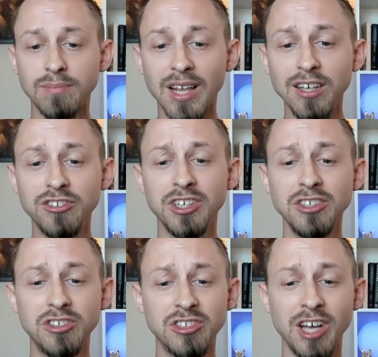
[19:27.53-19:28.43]

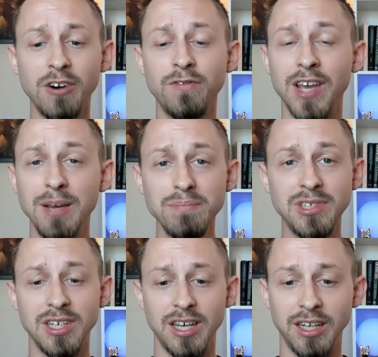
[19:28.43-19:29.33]
such
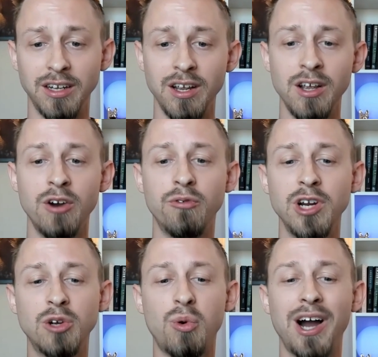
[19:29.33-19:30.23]
self-emptying
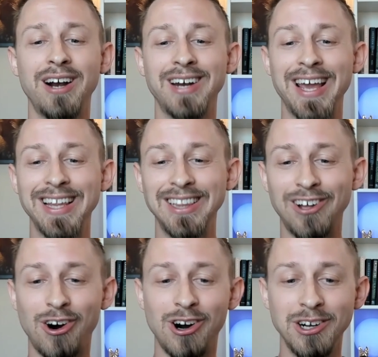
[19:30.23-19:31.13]
required a
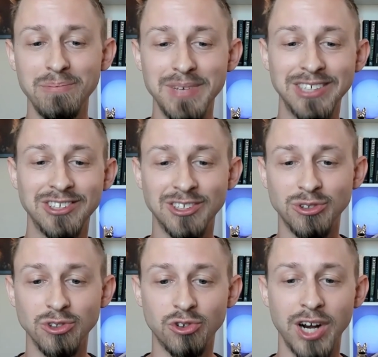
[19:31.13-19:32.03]
long
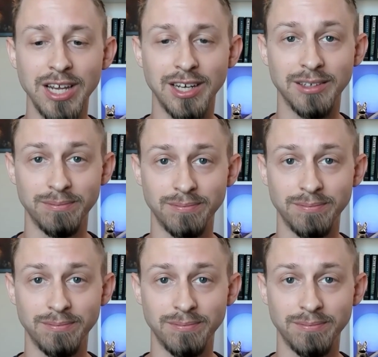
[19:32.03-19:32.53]
mystical training.